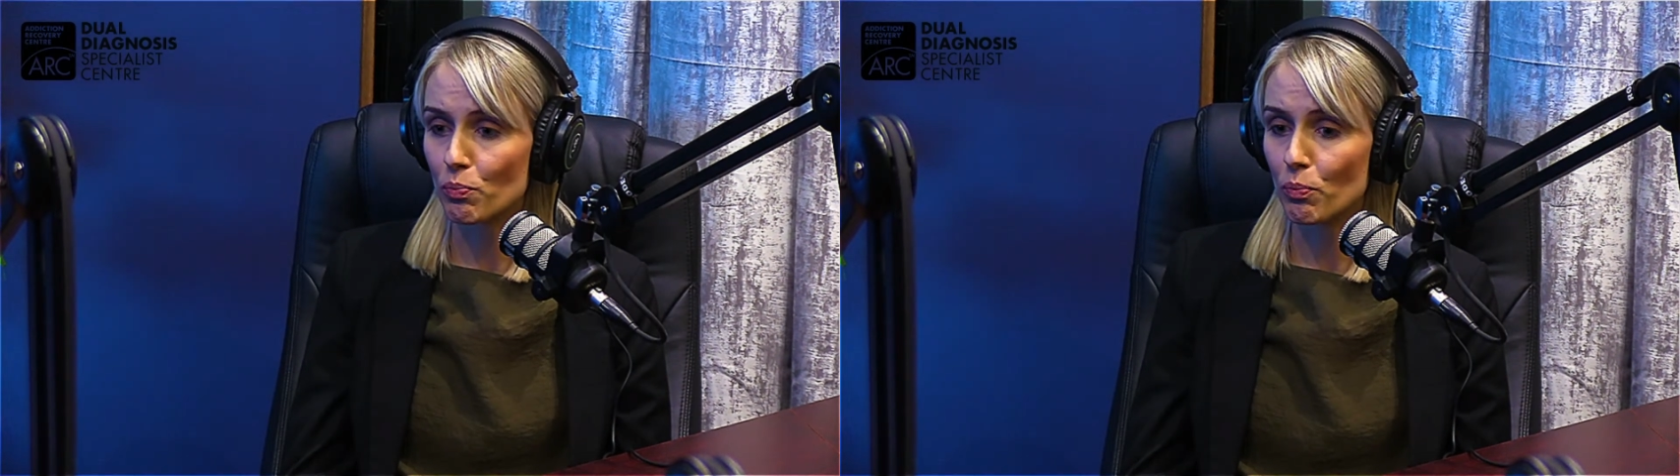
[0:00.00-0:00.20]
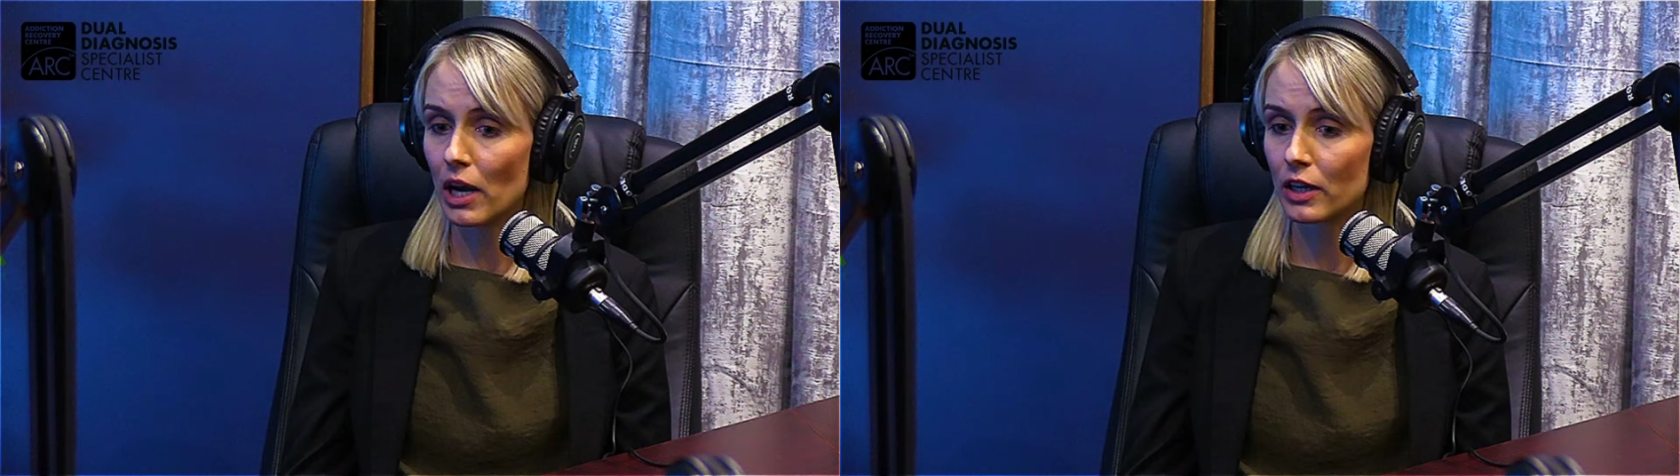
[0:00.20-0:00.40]

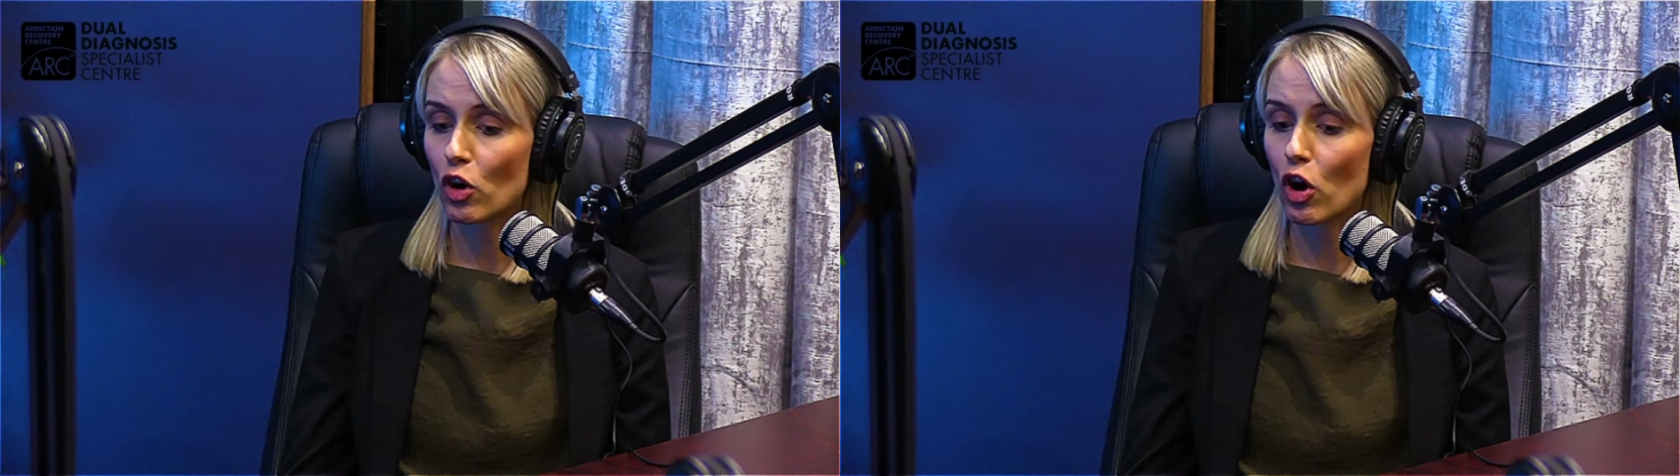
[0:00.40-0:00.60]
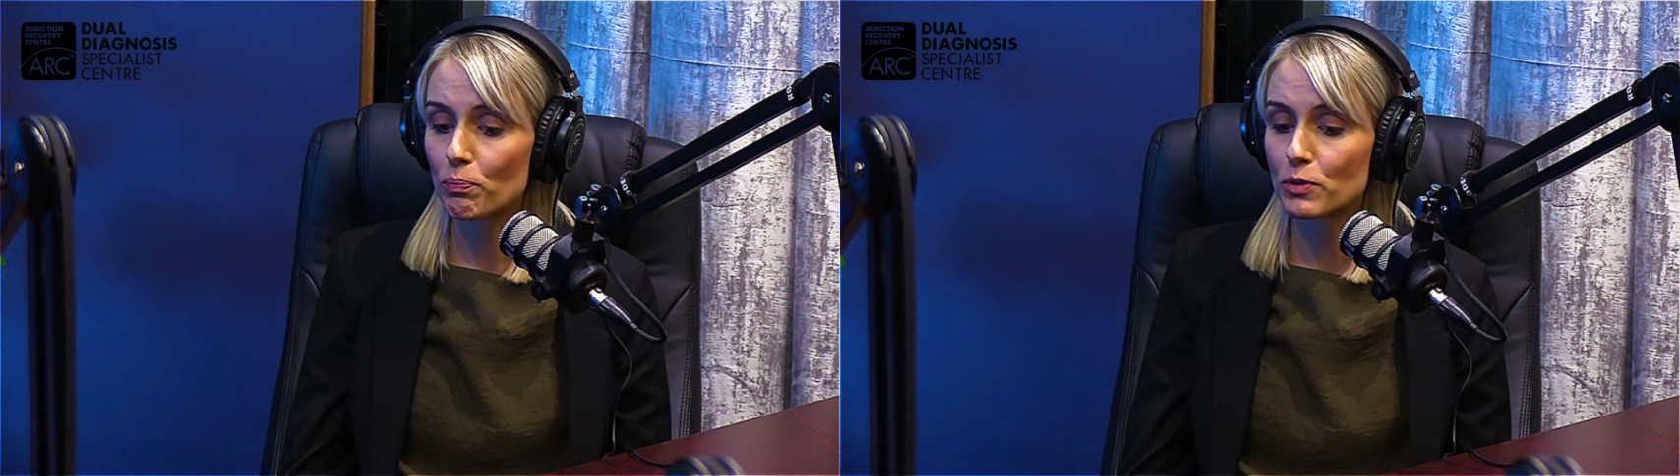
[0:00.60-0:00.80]
might
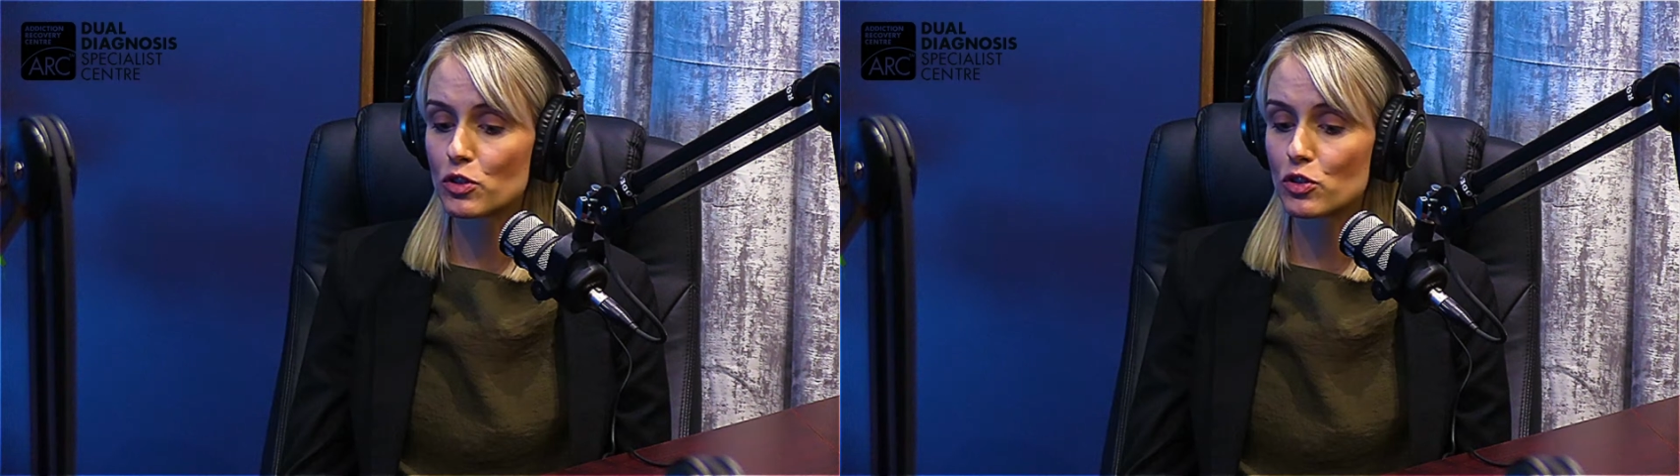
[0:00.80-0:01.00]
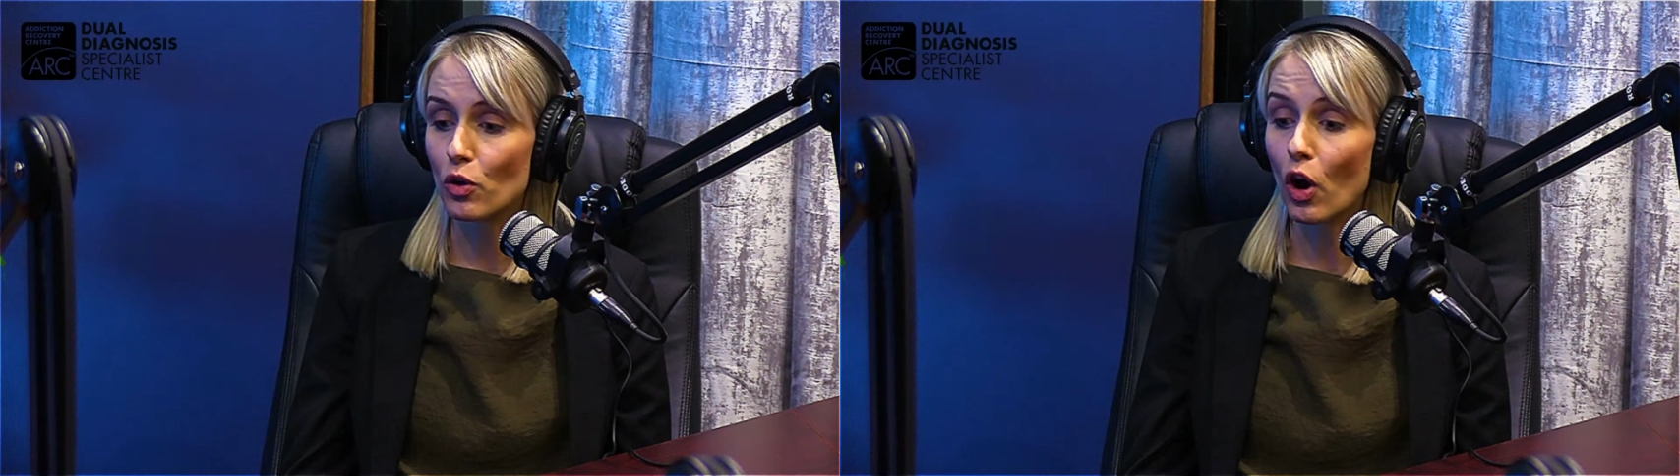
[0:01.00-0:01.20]
opt
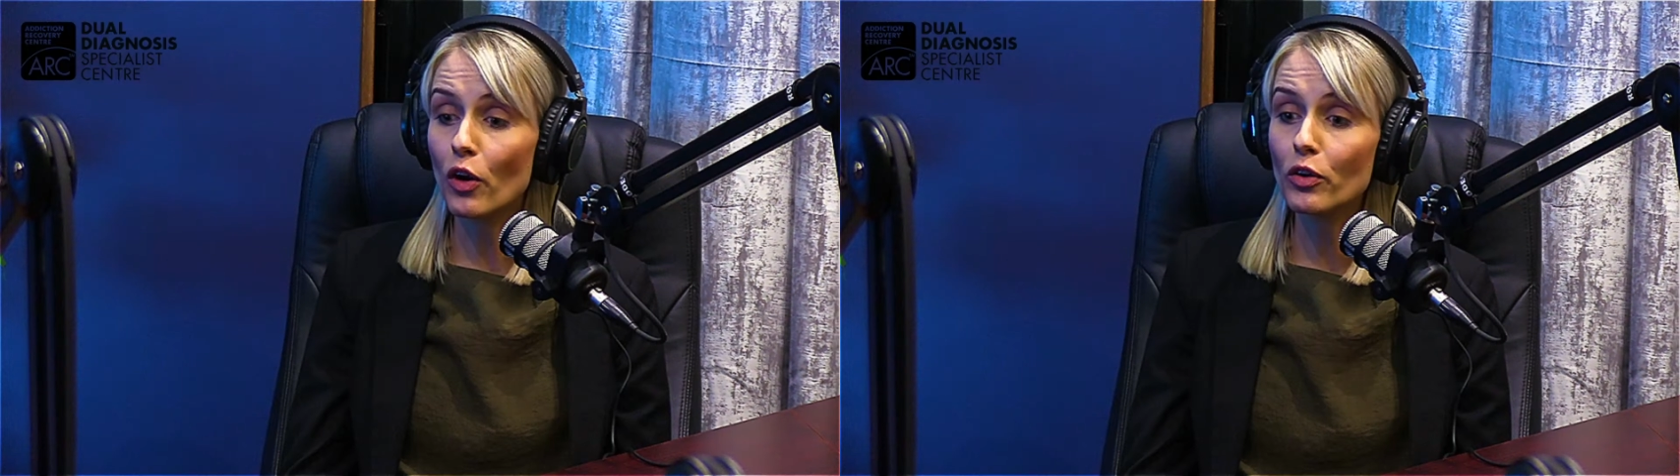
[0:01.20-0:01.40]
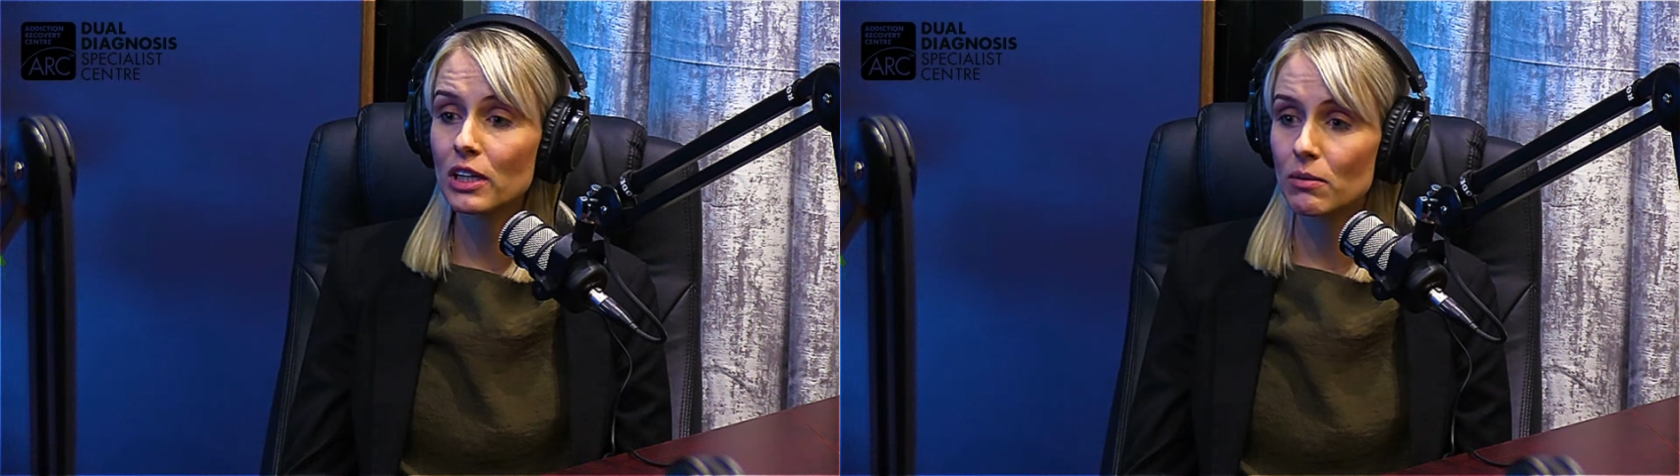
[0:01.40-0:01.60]
to only